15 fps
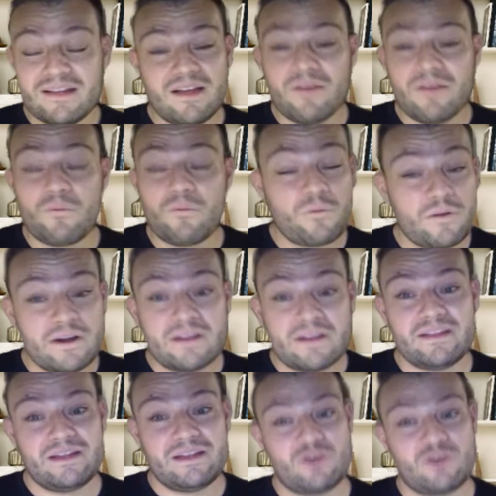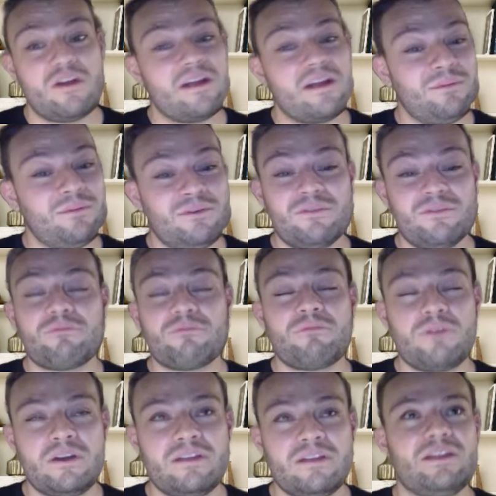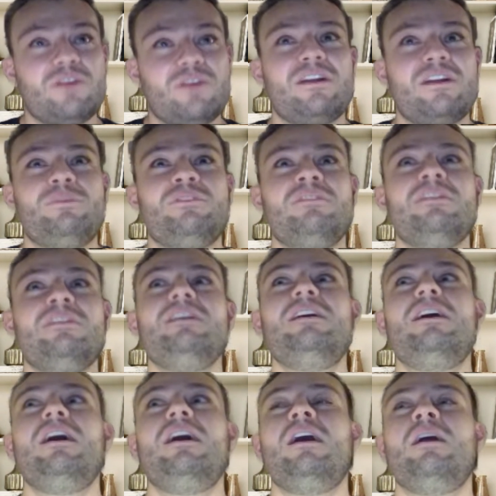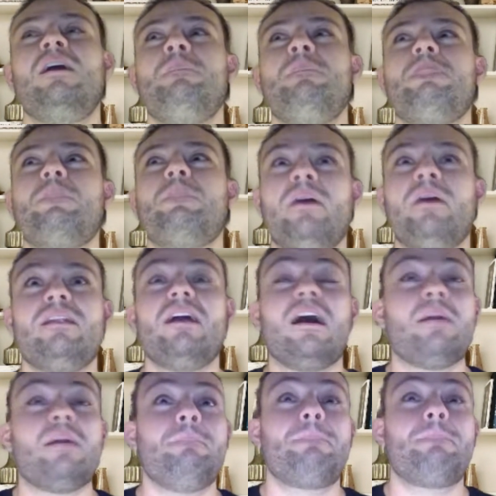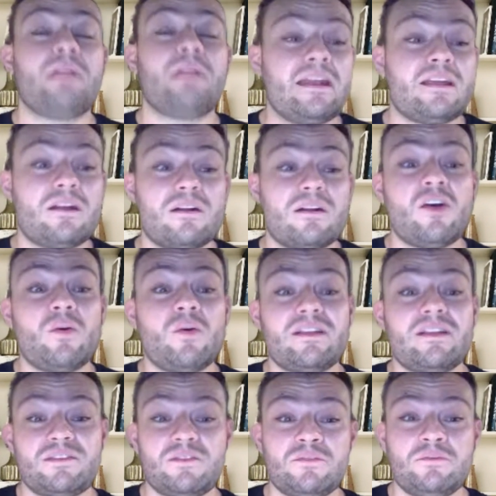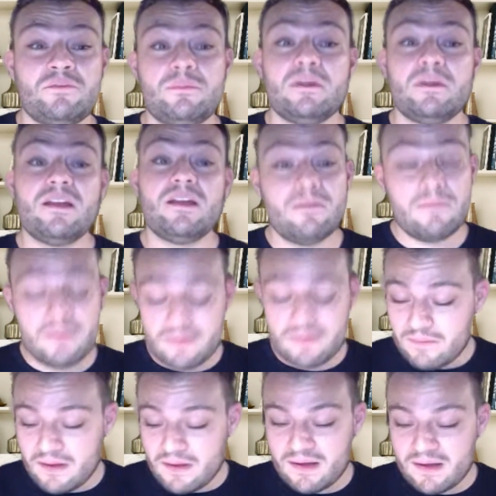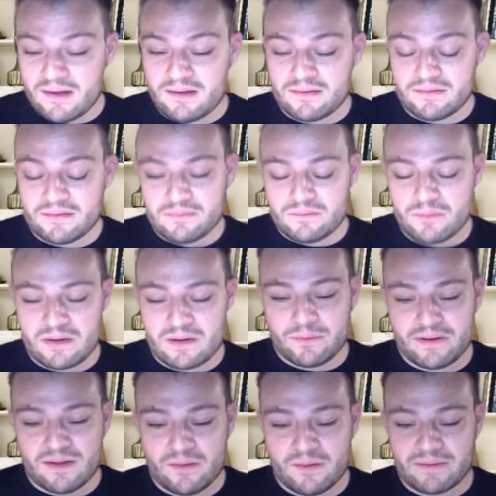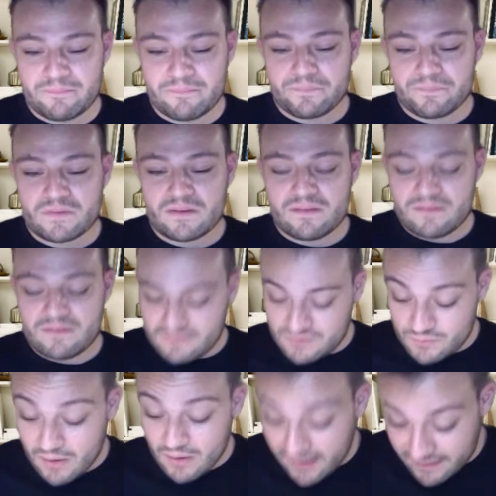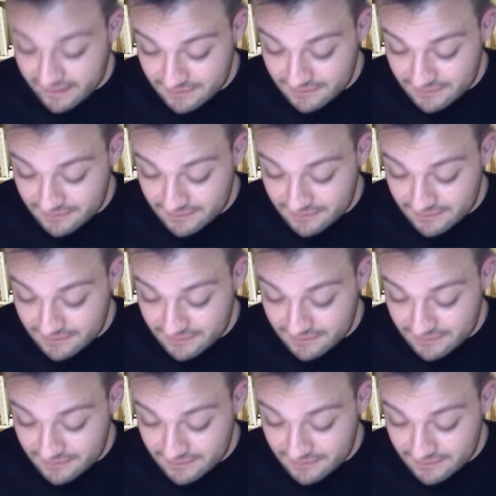Really incredible, really incredible. But I'm planning on going to, where are we going? To Ireland.